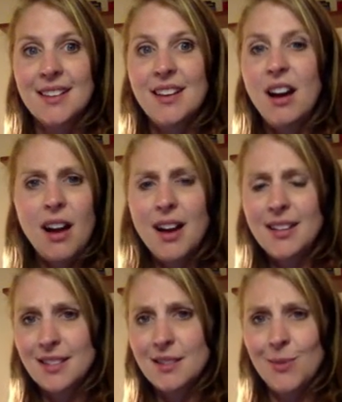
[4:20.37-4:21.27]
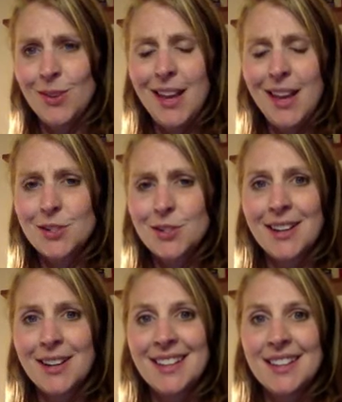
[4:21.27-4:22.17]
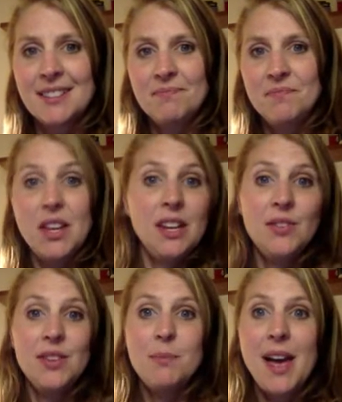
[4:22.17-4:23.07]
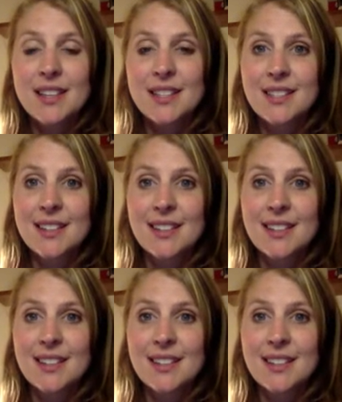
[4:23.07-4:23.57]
not custom or lecture, not even the best.